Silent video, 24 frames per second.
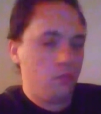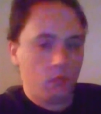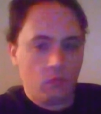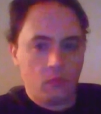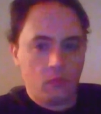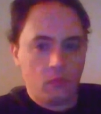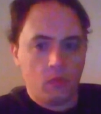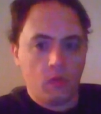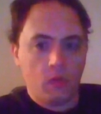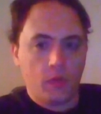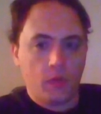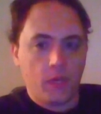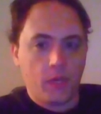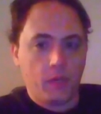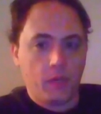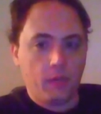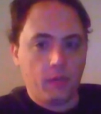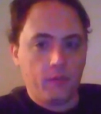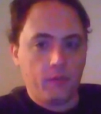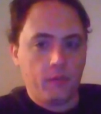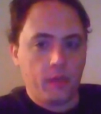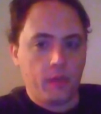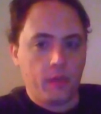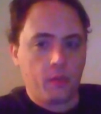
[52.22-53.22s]
Okay,
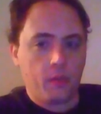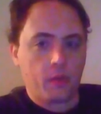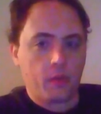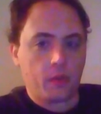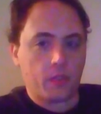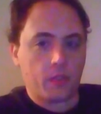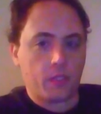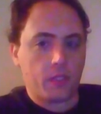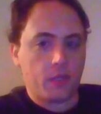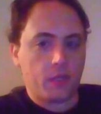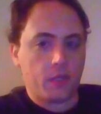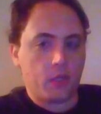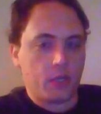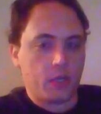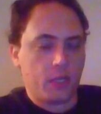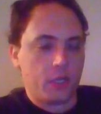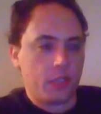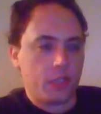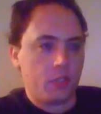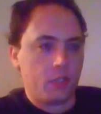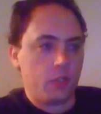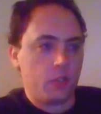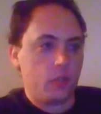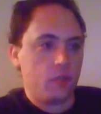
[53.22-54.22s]
network security
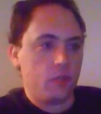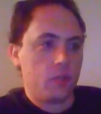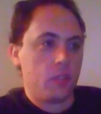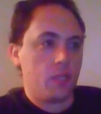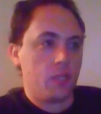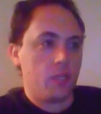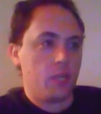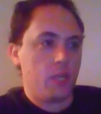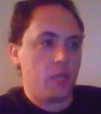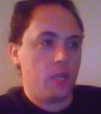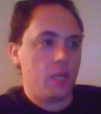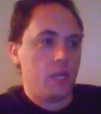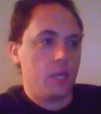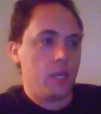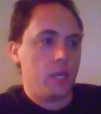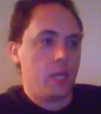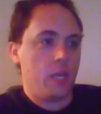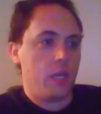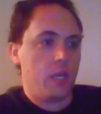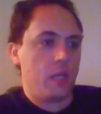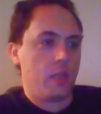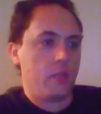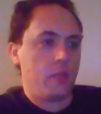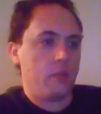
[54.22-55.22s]
issues.
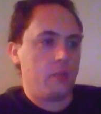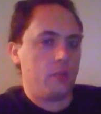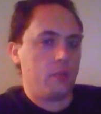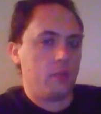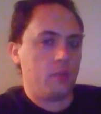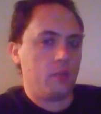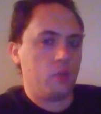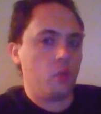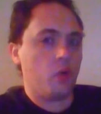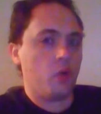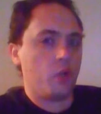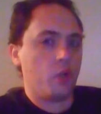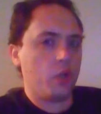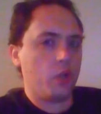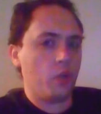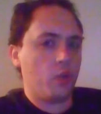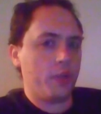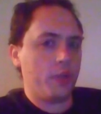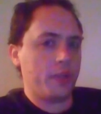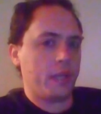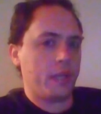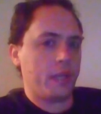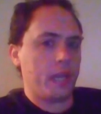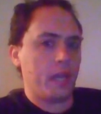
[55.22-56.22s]
And who are you
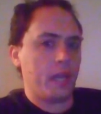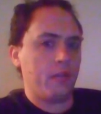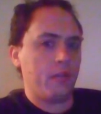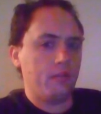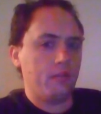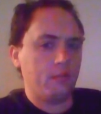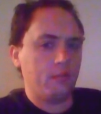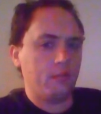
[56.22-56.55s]
with again?